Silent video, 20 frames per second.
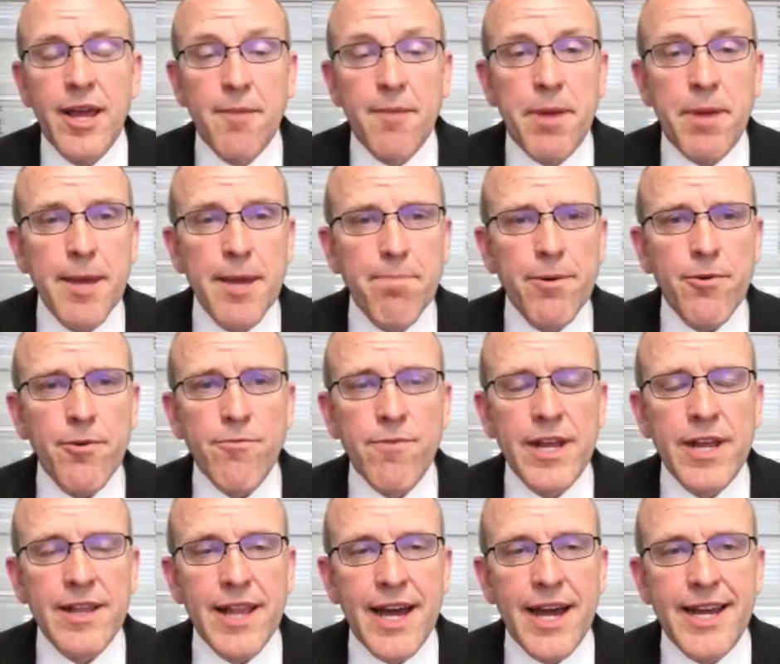People
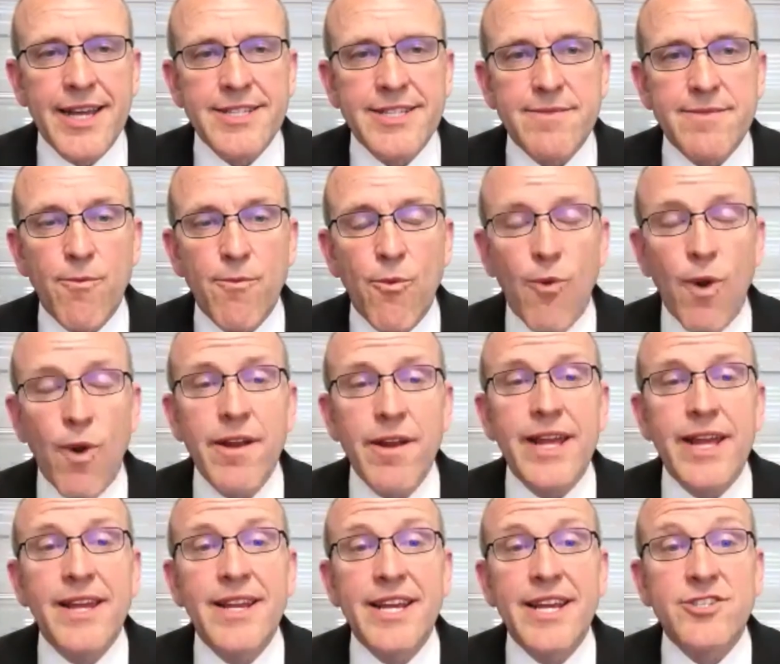realize we're
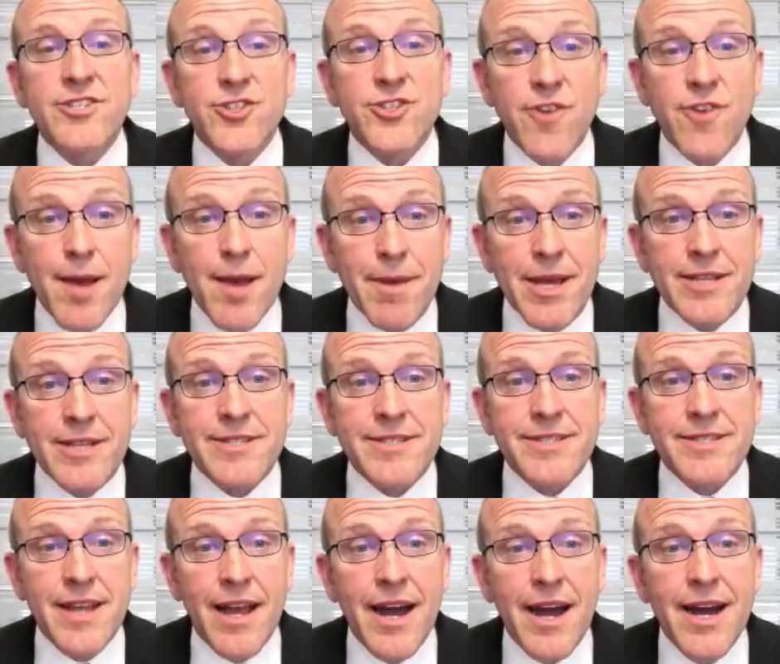in
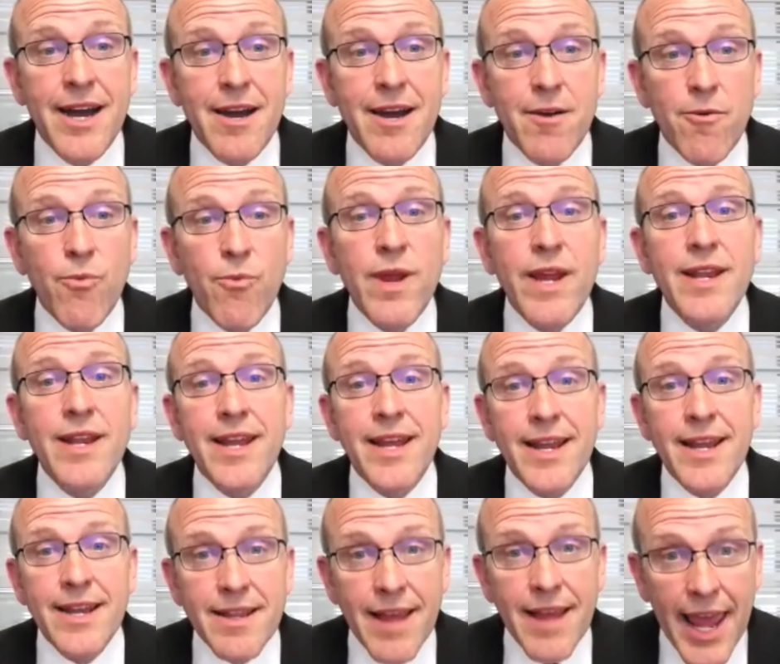extremis. We
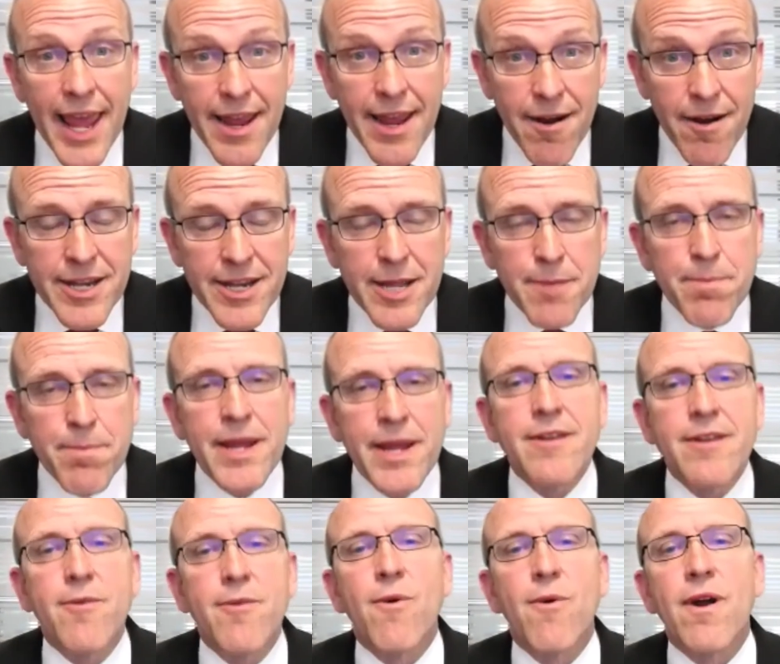need ARDP
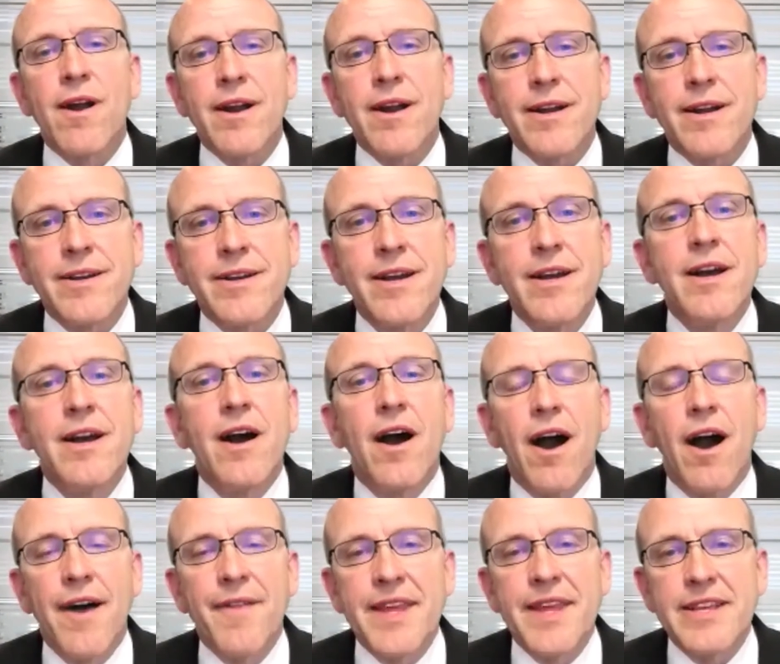to work
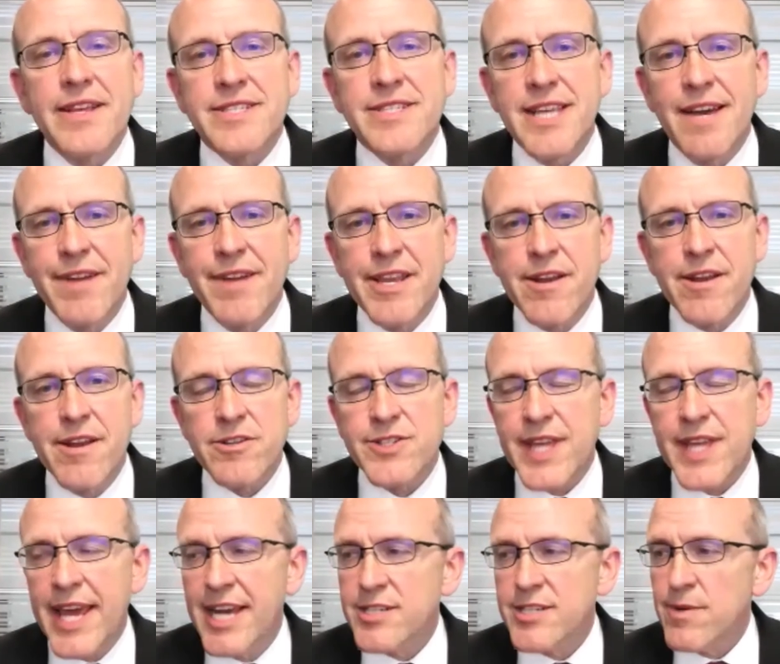on these 7-year
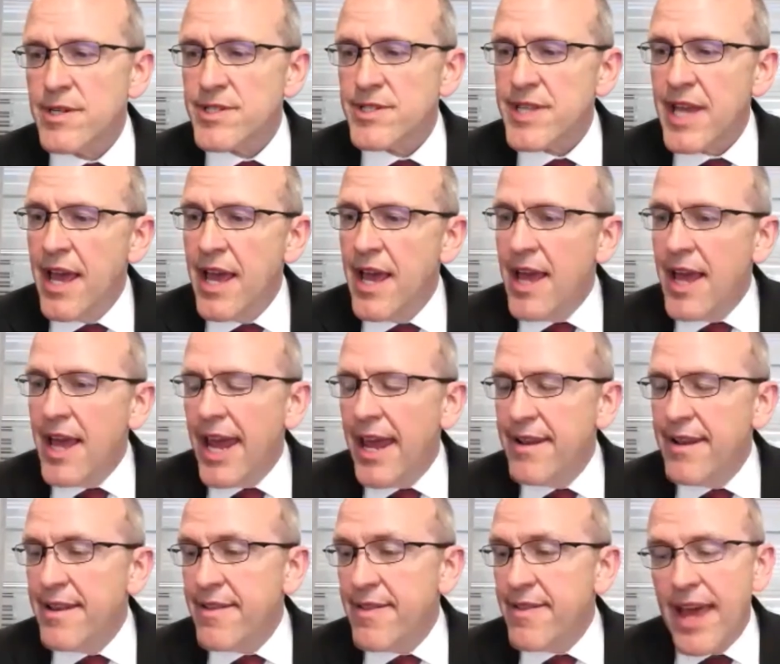schedules.
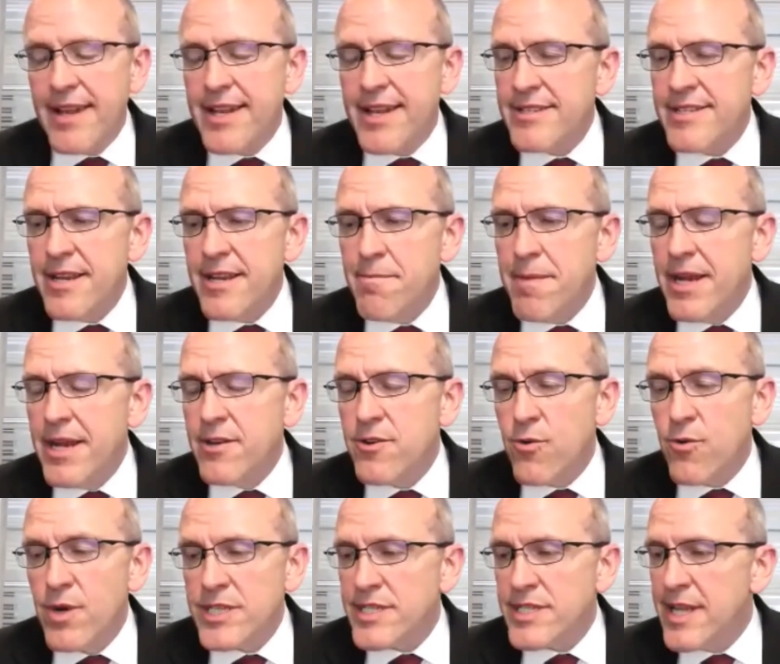And that doesn't mean
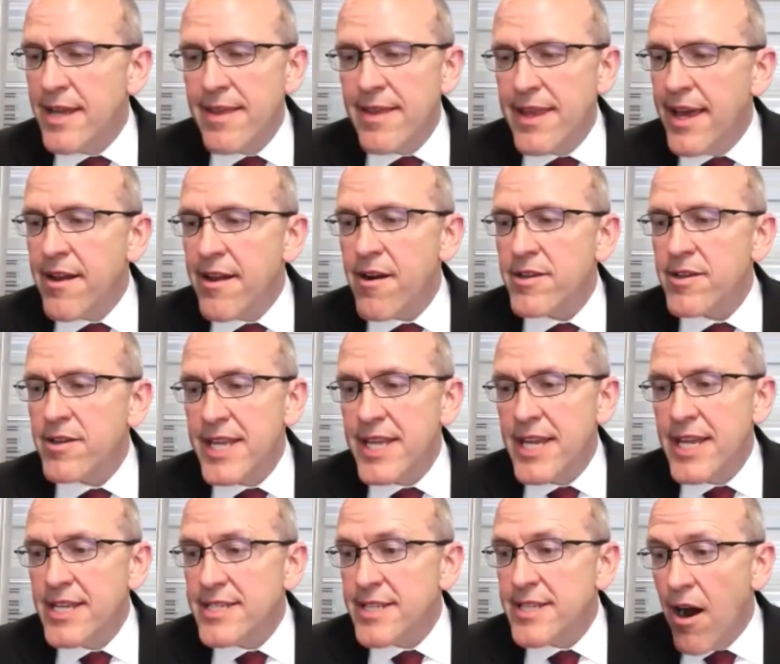twisting the
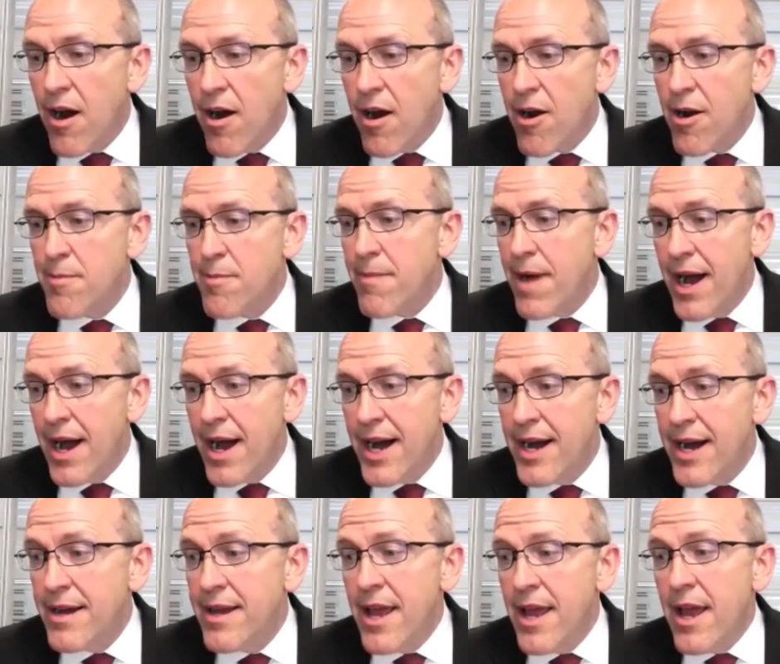NRC's arm.
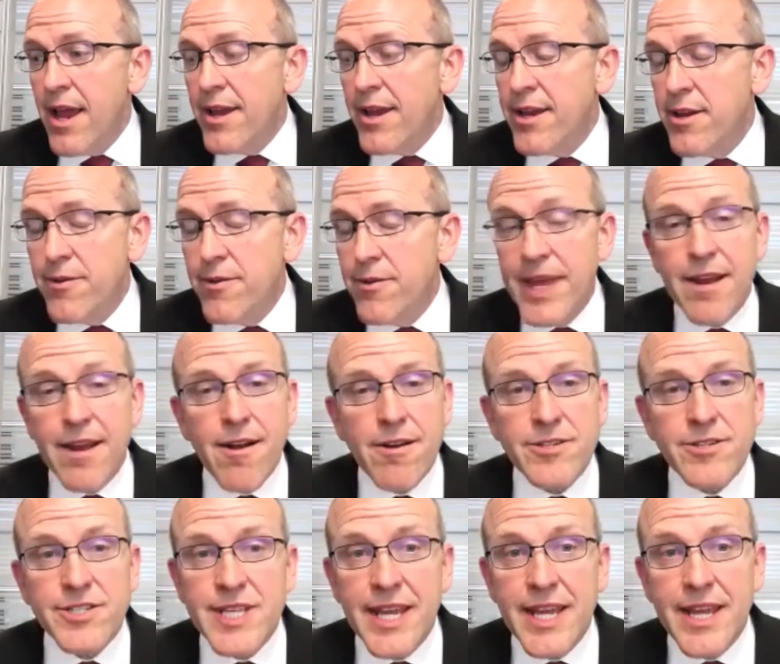The
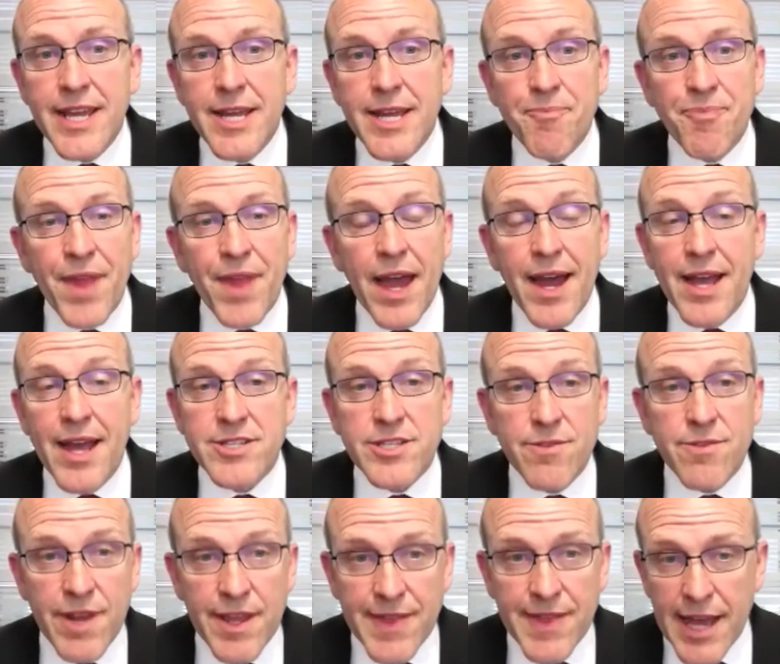NRC has
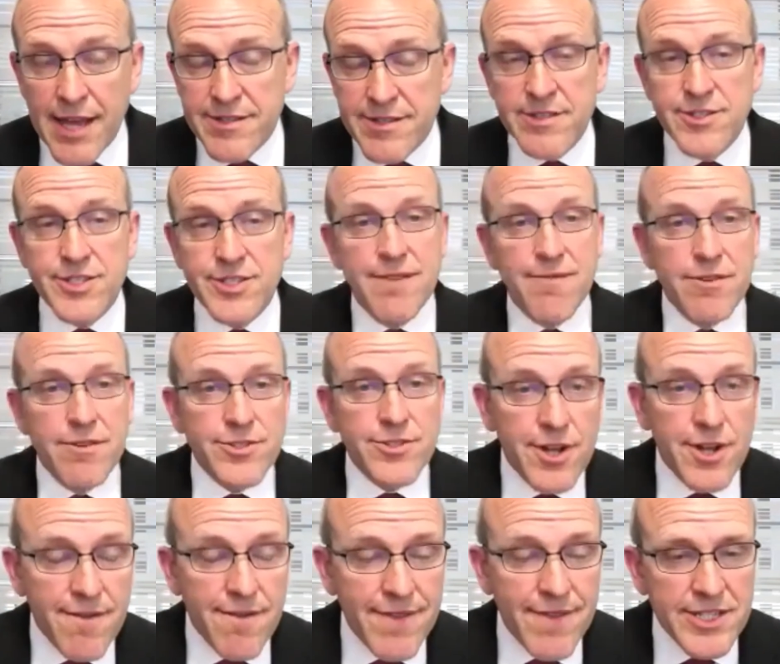3,000 civil
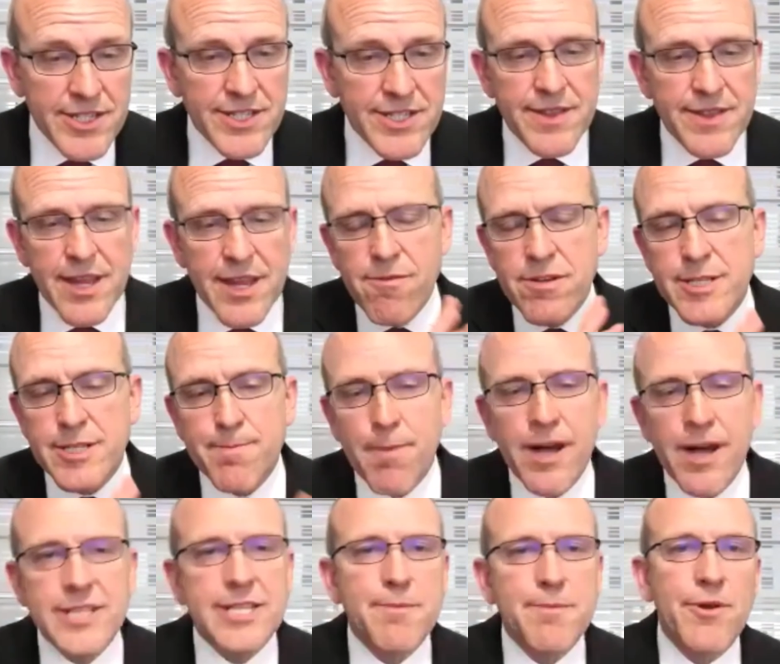servants. Their
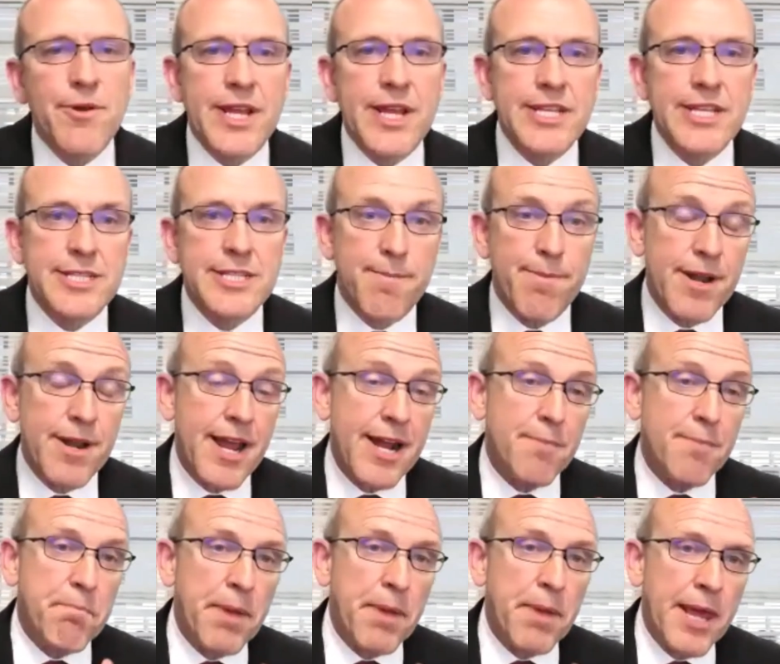responsibility is to
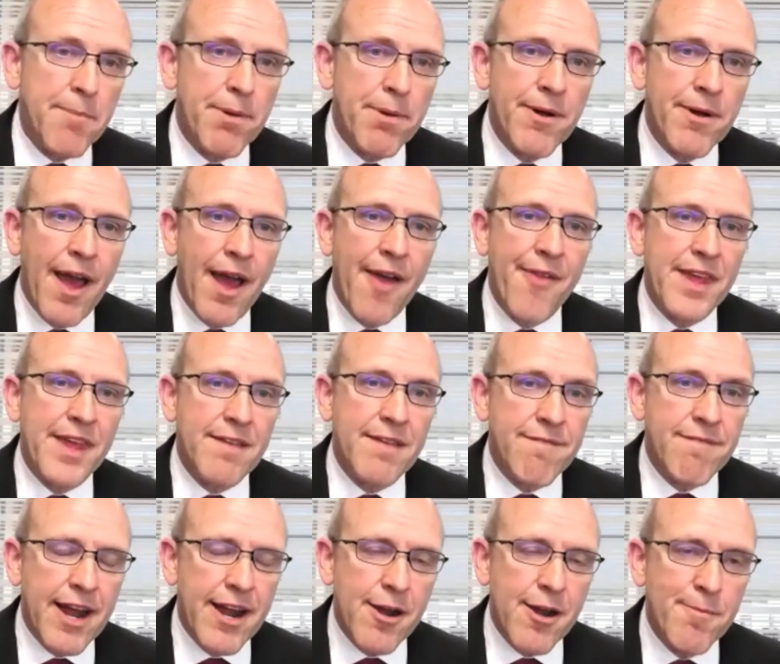protect people and the
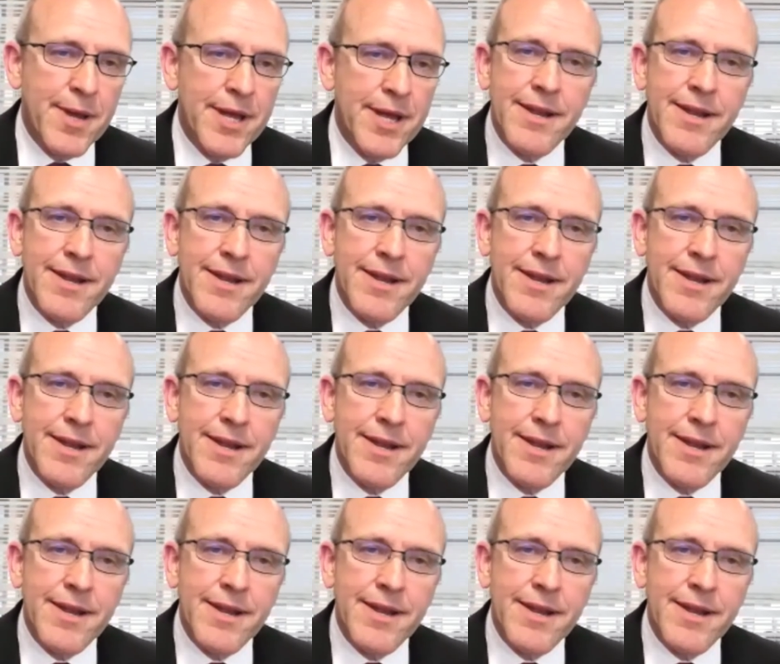environment.